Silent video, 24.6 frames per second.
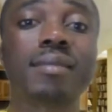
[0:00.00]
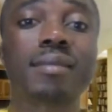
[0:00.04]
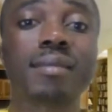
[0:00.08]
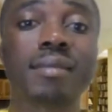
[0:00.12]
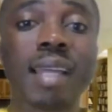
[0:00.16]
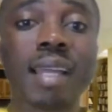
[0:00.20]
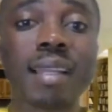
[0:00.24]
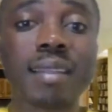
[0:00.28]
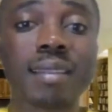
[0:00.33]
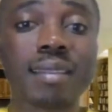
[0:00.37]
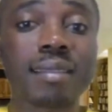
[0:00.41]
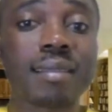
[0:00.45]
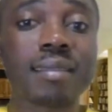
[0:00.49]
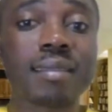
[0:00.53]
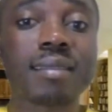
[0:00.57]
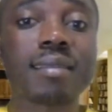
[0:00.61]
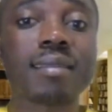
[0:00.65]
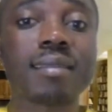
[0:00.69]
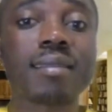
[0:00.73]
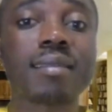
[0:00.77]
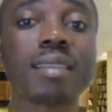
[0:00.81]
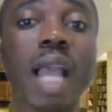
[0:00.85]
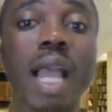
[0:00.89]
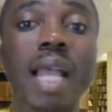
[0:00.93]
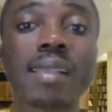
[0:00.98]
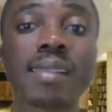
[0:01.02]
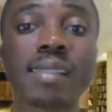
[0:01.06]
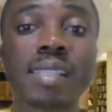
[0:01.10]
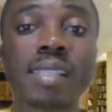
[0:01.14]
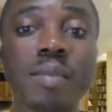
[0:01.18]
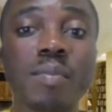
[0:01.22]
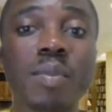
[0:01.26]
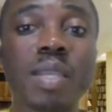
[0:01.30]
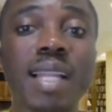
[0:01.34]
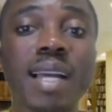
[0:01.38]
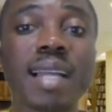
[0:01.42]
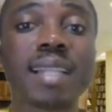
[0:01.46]
That is,
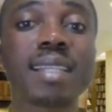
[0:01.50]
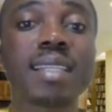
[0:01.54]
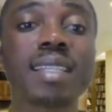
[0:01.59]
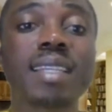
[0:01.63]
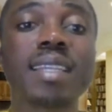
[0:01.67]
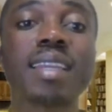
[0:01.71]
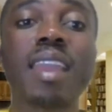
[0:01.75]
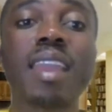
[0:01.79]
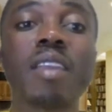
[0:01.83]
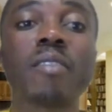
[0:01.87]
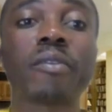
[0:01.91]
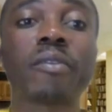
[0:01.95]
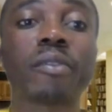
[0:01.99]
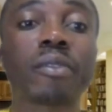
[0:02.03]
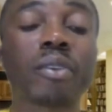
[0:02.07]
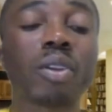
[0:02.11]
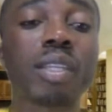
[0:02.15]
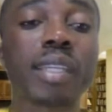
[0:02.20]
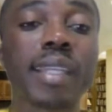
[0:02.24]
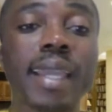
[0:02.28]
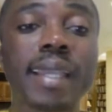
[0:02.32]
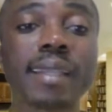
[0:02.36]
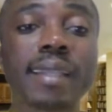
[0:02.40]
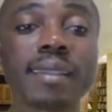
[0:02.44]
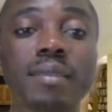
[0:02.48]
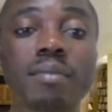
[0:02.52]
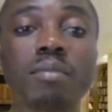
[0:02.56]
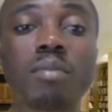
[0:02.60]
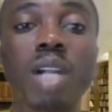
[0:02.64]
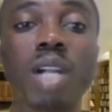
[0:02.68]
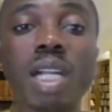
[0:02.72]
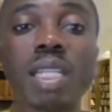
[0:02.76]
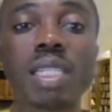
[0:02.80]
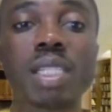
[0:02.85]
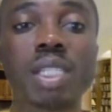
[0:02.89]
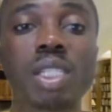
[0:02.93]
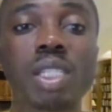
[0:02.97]
similarly, a front desk
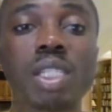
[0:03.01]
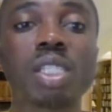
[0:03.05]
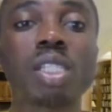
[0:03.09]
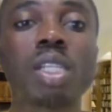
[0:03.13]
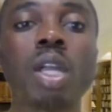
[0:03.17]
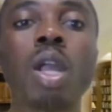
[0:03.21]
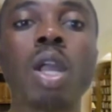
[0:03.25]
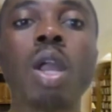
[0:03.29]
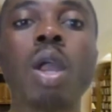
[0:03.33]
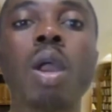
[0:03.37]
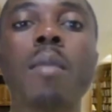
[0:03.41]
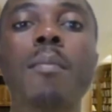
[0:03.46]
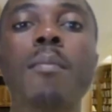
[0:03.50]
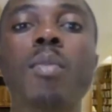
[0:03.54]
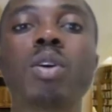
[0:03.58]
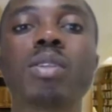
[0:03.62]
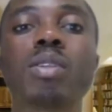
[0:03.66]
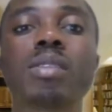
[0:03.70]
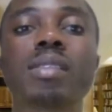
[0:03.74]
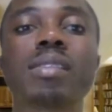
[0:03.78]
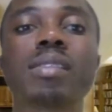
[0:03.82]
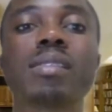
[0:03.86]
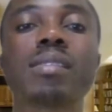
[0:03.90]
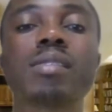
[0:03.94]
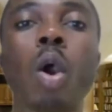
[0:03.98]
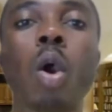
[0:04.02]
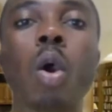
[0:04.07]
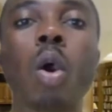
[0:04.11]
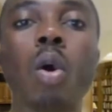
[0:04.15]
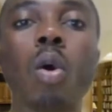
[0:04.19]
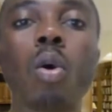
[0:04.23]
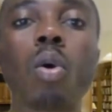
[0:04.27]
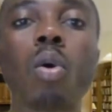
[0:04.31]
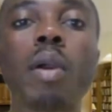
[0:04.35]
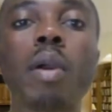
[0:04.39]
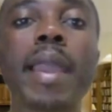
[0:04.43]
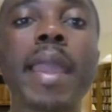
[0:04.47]
manager must
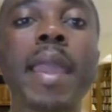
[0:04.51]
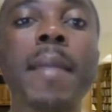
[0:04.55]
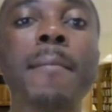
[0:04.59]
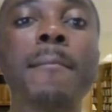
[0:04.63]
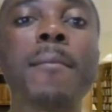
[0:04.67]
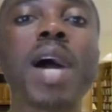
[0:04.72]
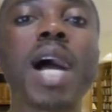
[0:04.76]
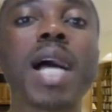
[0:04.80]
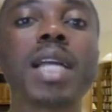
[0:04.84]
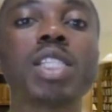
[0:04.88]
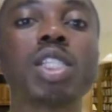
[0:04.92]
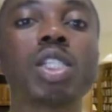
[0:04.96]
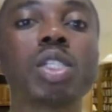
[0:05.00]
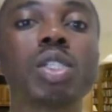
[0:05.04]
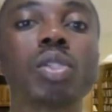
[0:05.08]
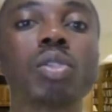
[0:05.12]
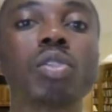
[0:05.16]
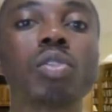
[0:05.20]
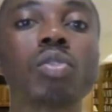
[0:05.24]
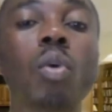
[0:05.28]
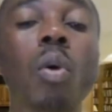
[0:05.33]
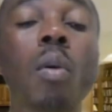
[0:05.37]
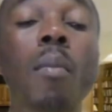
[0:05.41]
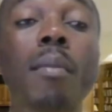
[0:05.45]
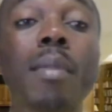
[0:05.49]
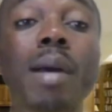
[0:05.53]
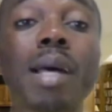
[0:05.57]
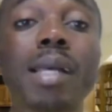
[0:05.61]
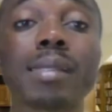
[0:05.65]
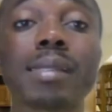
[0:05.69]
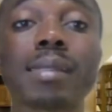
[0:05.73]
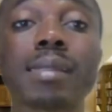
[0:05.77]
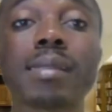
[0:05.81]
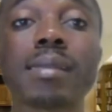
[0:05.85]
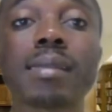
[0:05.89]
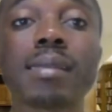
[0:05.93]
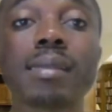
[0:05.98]
hold a bachelor's or
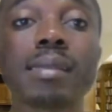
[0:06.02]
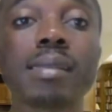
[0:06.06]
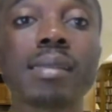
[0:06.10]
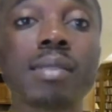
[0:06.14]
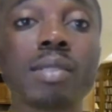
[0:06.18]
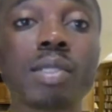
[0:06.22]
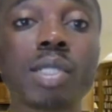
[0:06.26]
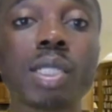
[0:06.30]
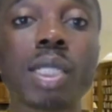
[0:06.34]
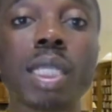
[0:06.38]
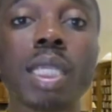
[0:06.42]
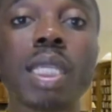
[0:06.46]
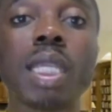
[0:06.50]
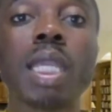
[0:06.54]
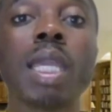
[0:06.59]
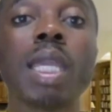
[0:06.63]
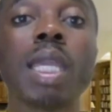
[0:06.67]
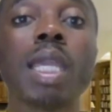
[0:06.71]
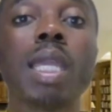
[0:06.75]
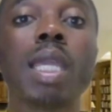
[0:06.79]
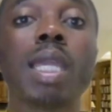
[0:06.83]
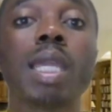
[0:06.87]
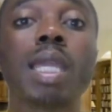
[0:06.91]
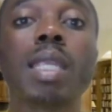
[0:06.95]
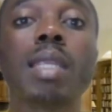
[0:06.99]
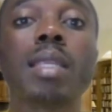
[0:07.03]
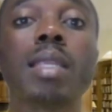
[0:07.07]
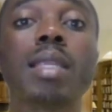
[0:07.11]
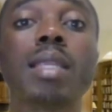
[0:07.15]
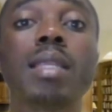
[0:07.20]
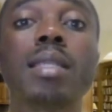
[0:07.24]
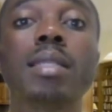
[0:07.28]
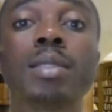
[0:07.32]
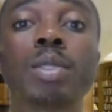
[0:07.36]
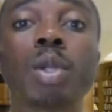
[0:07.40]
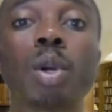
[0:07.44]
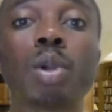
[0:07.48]
master's degree in
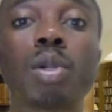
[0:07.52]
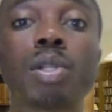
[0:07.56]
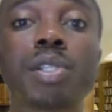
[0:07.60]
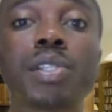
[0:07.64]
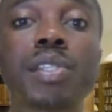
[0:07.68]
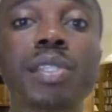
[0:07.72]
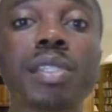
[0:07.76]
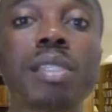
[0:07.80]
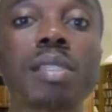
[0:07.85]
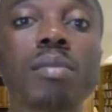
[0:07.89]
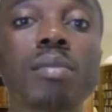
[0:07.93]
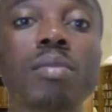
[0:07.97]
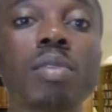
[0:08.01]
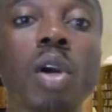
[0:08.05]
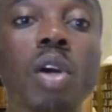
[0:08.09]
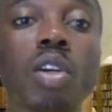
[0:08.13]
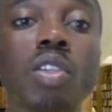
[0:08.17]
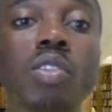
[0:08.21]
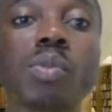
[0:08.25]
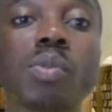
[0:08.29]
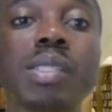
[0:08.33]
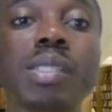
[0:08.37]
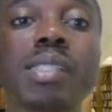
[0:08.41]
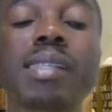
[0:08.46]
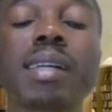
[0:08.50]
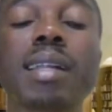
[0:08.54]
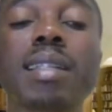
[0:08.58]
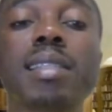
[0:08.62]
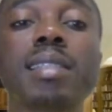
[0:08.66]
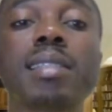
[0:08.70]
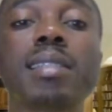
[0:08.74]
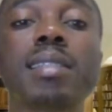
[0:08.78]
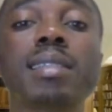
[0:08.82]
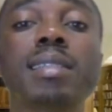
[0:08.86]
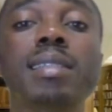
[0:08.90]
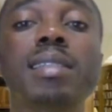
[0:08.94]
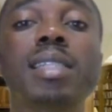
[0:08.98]
tourism,
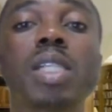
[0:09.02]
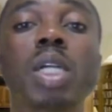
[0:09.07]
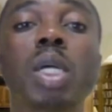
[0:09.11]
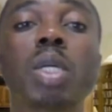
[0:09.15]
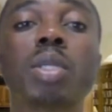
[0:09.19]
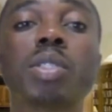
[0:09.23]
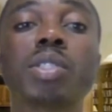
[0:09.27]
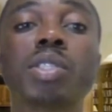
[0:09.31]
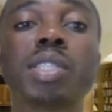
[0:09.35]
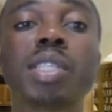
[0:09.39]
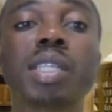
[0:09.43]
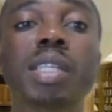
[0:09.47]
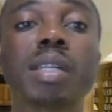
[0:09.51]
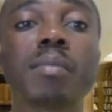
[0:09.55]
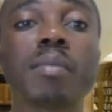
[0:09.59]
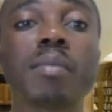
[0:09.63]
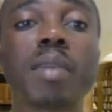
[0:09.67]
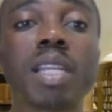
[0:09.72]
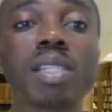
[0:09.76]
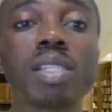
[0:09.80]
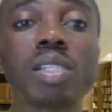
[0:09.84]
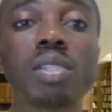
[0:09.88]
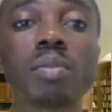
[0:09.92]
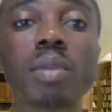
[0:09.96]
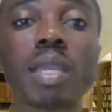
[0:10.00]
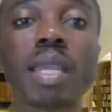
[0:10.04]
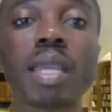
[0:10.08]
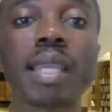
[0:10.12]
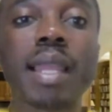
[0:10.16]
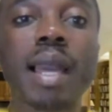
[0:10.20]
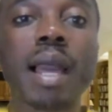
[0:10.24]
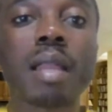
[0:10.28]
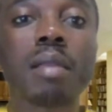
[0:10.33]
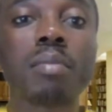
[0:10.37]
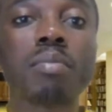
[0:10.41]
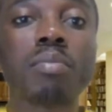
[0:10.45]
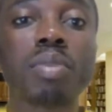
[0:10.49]
hospitality, hotel management,
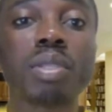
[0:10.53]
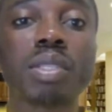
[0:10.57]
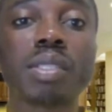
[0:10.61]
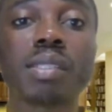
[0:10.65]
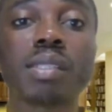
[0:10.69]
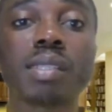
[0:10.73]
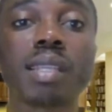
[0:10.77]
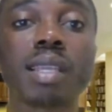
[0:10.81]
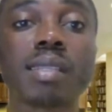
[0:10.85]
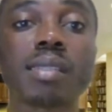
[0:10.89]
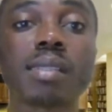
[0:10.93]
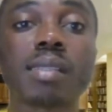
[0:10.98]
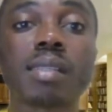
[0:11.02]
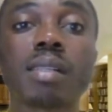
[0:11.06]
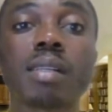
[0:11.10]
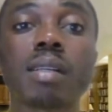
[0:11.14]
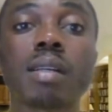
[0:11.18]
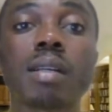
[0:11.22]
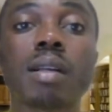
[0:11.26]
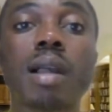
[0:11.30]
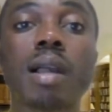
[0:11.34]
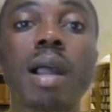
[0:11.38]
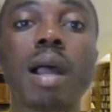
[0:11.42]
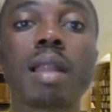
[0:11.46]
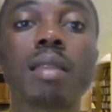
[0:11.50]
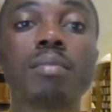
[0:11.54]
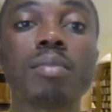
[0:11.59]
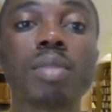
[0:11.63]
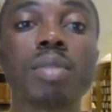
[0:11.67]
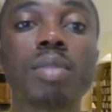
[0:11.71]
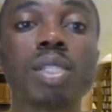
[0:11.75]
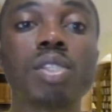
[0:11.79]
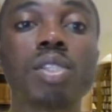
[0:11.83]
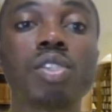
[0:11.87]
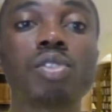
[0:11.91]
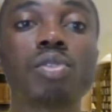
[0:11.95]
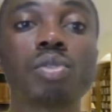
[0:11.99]
and business
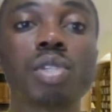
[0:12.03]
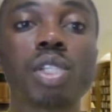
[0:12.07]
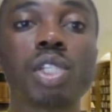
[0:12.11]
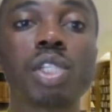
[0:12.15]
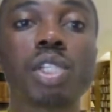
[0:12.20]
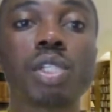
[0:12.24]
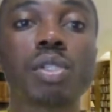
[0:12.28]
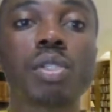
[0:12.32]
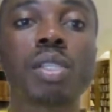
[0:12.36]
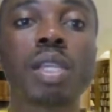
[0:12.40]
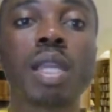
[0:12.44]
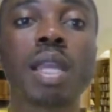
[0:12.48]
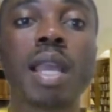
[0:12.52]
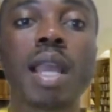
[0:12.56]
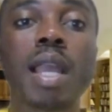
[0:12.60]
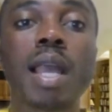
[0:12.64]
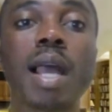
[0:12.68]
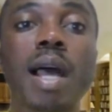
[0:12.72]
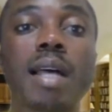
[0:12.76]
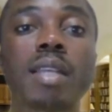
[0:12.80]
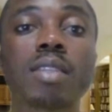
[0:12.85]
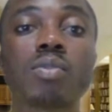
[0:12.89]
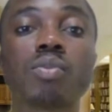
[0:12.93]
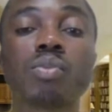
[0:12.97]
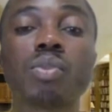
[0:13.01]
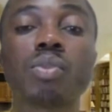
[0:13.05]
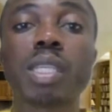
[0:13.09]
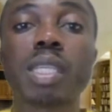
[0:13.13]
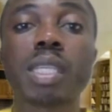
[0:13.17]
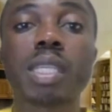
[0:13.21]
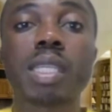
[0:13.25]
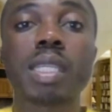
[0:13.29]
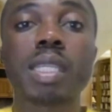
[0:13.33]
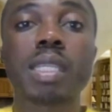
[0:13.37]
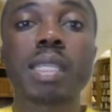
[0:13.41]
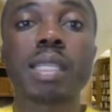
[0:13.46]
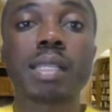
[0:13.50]
administration, as
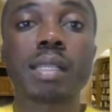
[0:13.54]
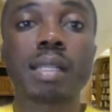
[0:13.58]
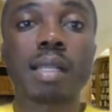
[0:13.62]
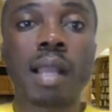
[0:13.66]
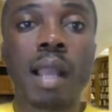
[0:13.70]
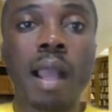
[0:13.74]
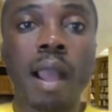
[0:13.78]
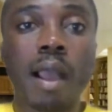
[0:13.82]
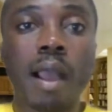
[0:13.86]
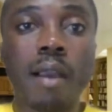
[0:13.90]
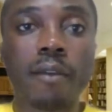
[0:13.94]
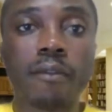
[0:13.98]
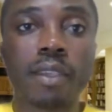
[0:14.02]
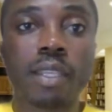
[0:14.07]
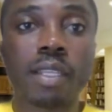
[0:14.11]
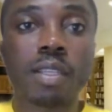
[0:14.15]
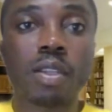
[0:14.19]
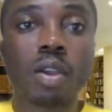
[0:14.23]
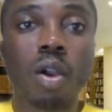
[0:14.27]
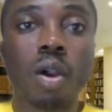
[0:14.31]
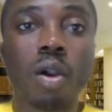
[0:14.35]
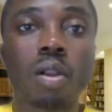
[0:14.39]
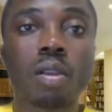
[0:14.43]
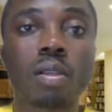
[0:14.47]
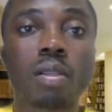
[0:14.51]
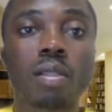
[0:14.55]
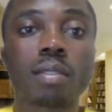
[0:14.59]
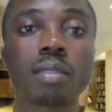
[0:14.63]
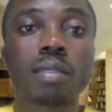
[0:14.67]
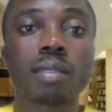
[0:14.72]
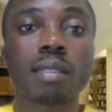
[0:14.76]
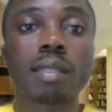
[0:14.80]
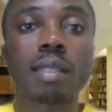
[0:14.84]
we have it all